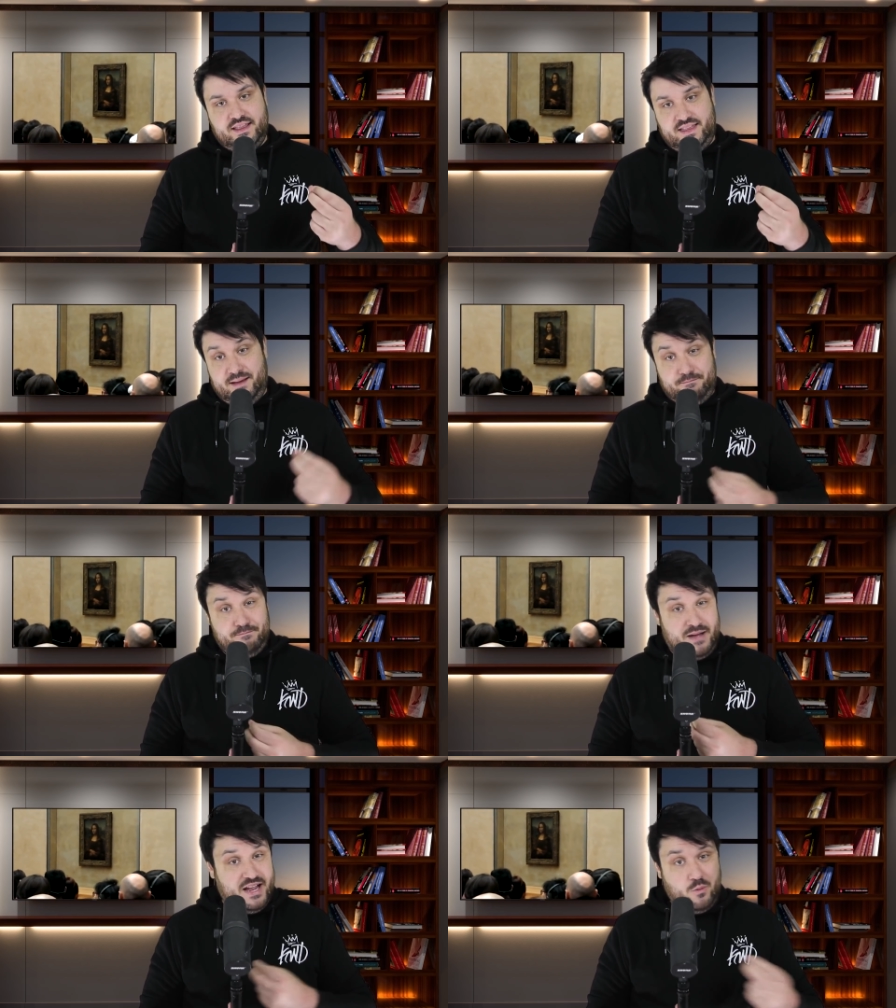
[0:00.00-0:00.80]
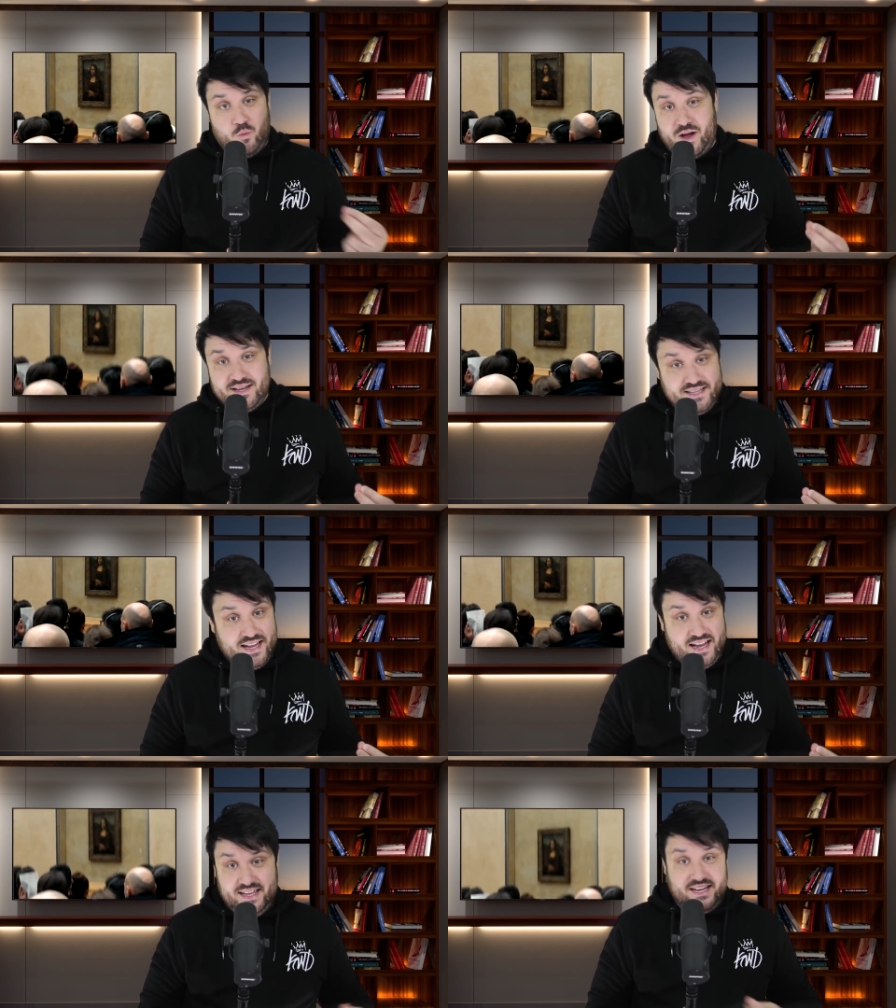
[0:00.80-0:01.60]
that might one
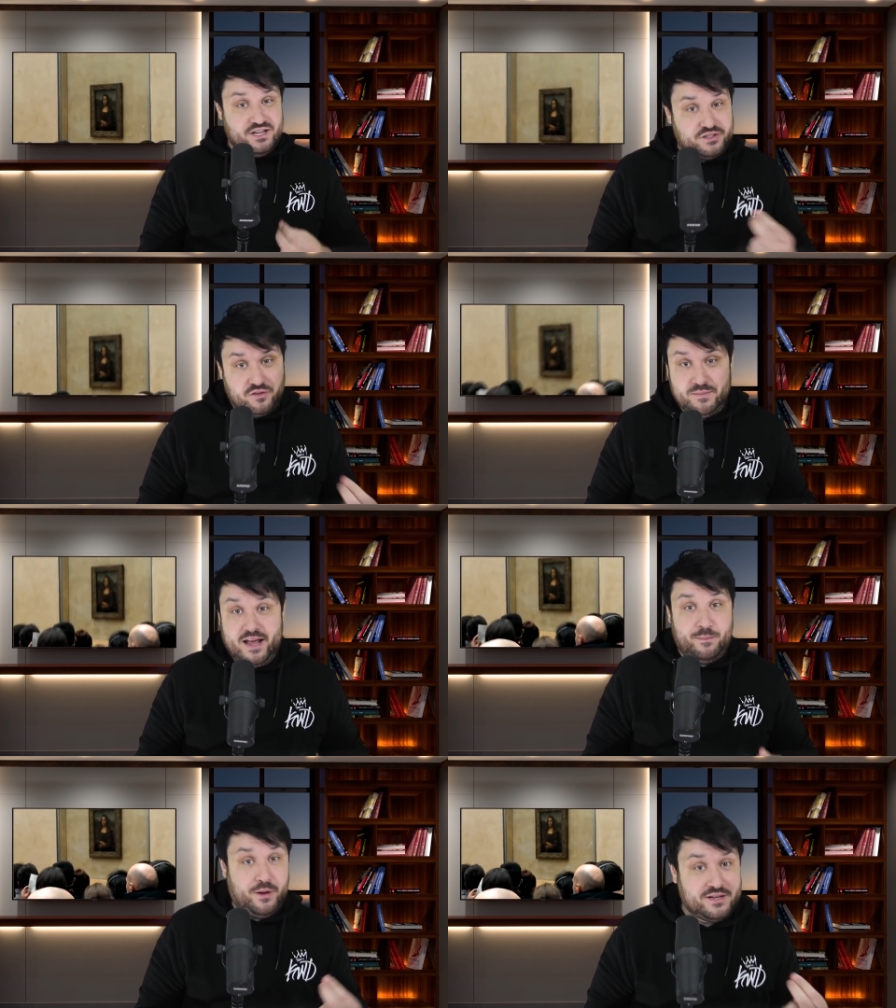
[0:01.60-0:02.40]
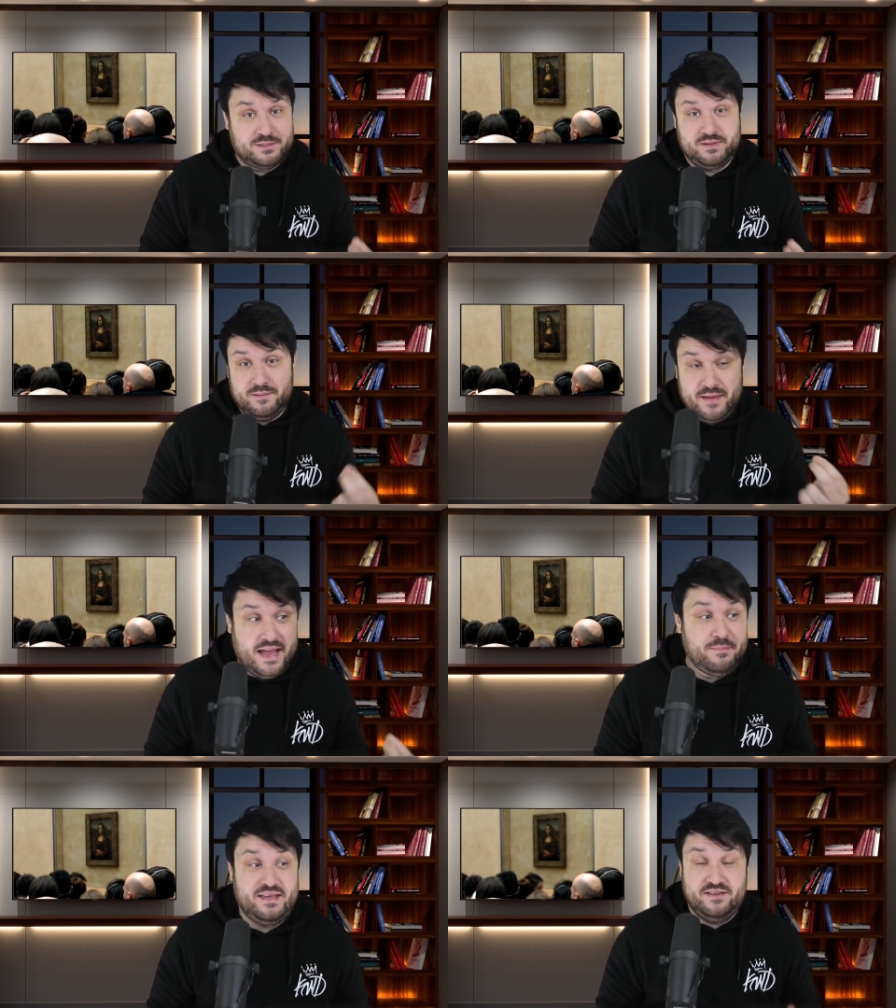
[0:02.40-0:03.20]
day, years from now, possibly,
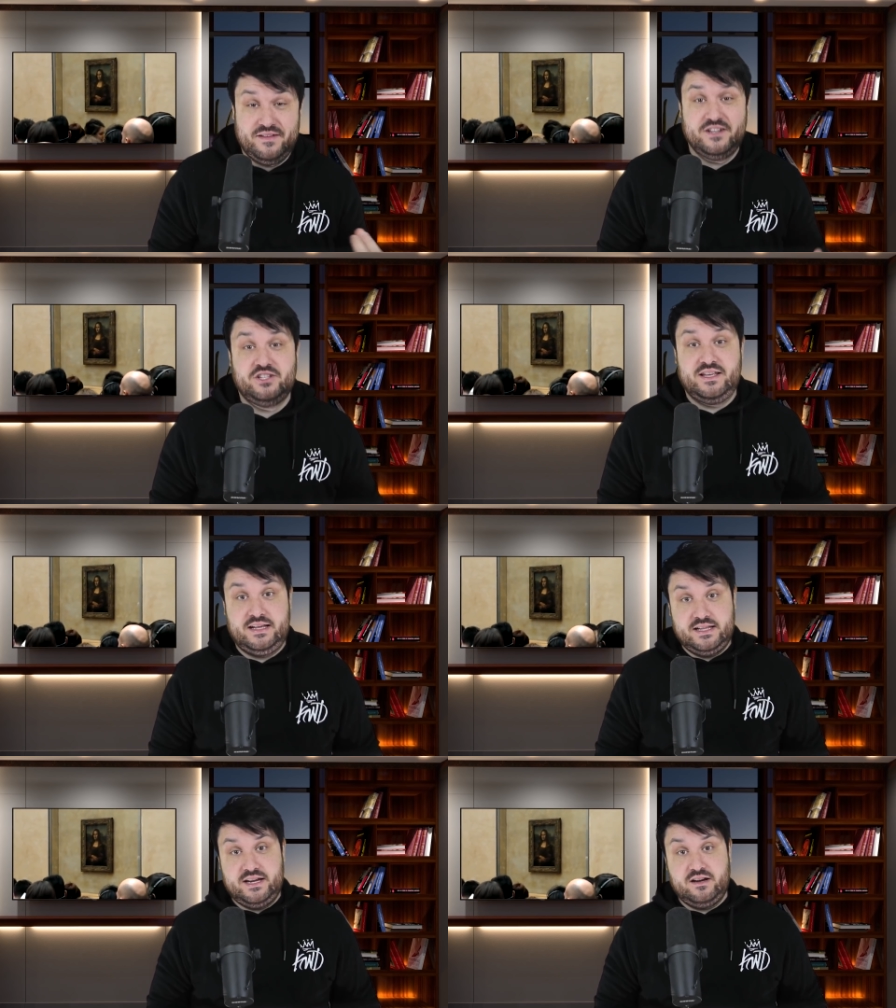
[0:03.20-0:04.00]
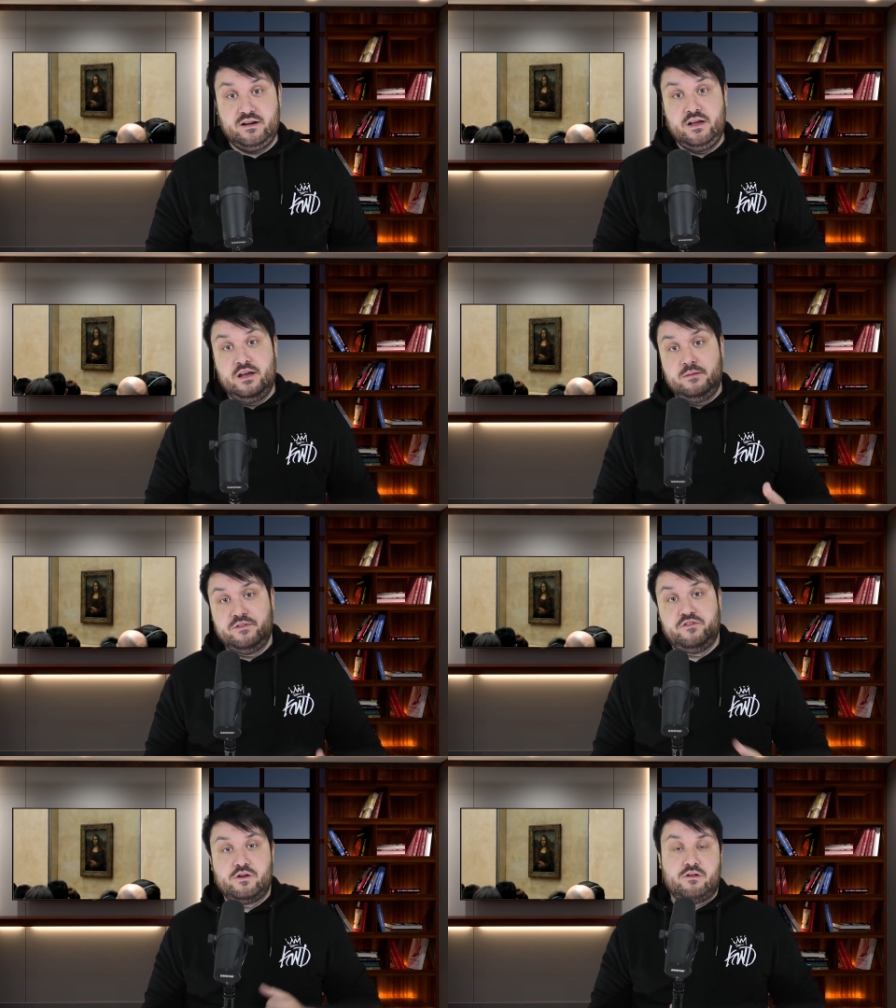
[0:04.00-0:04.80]
maybe eventually clear
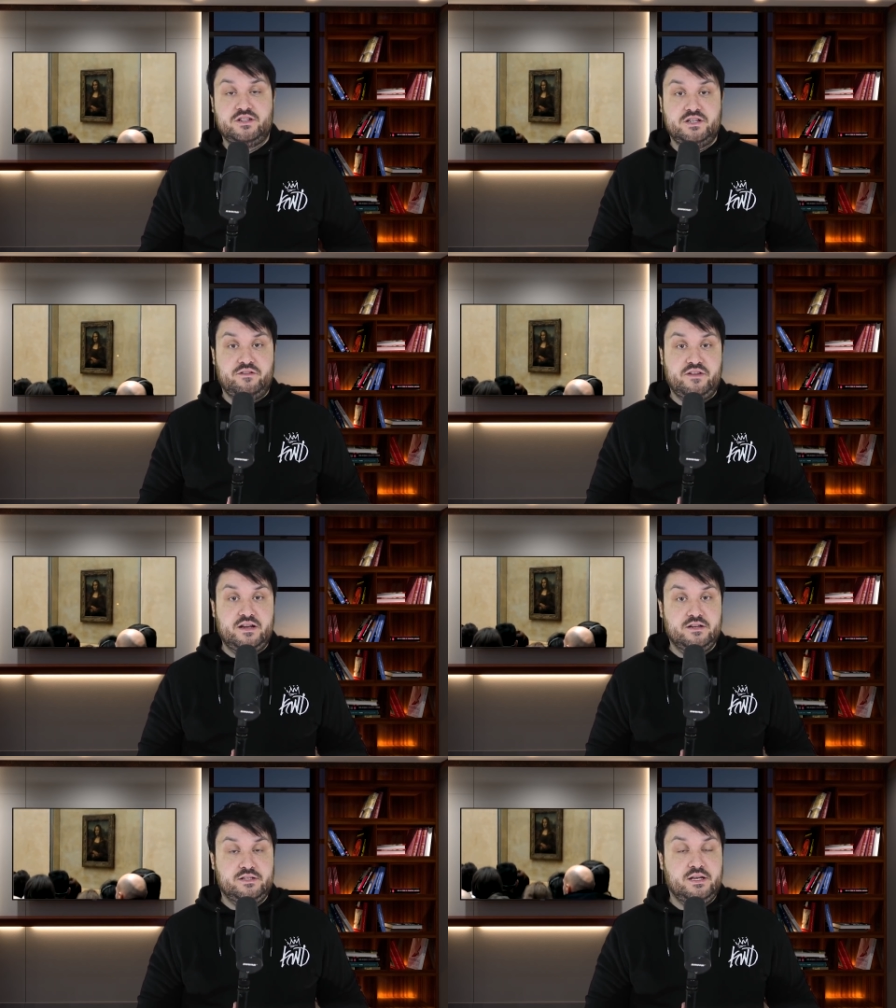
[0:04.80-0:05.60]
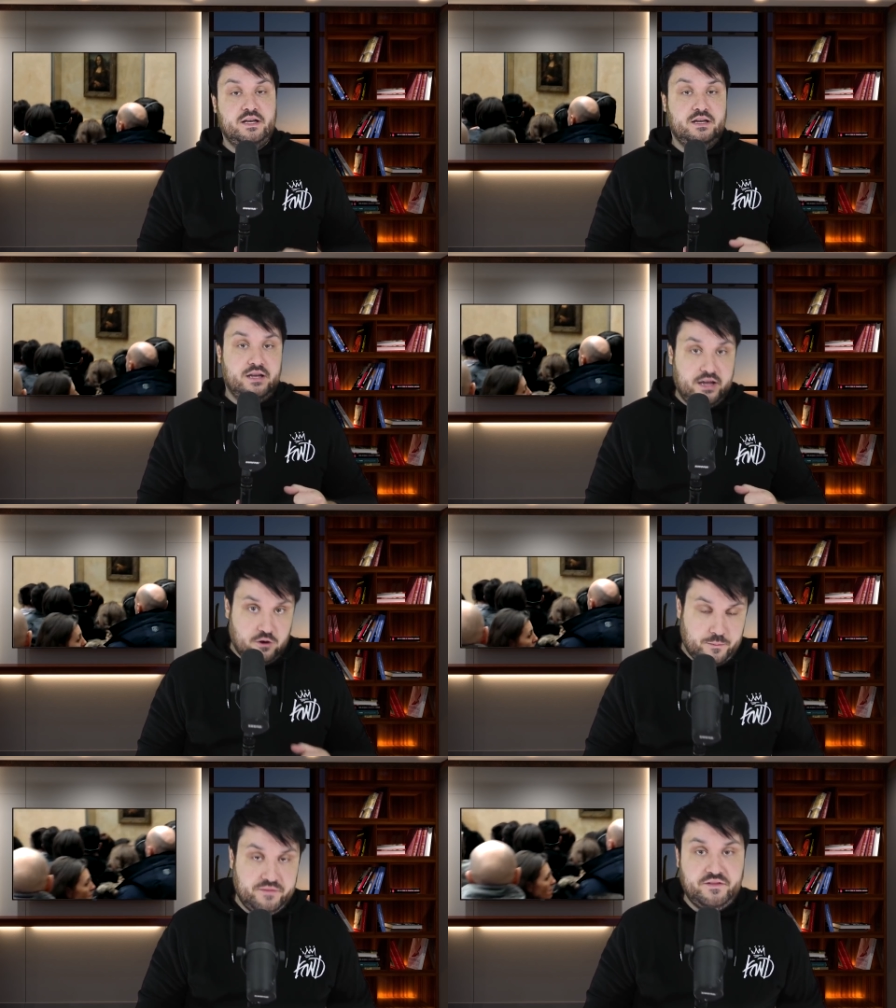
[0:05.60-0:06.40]
before crossing our fingers and
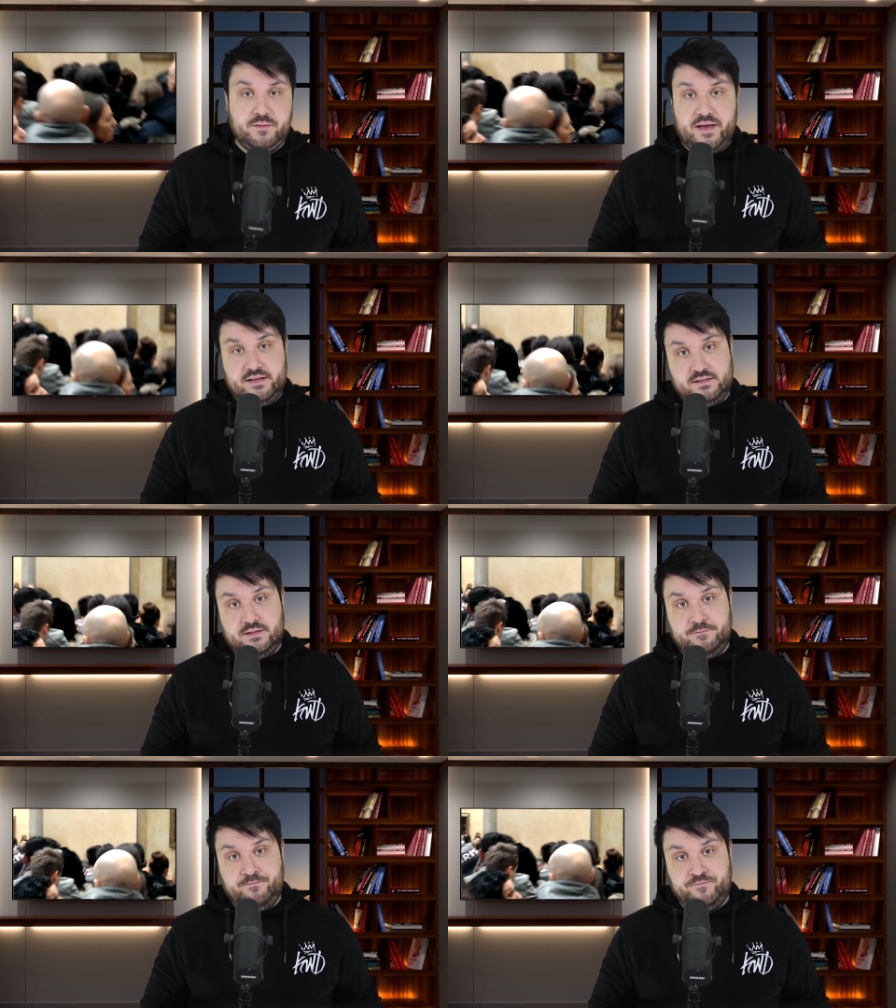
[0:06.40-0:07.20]
hoping for the best.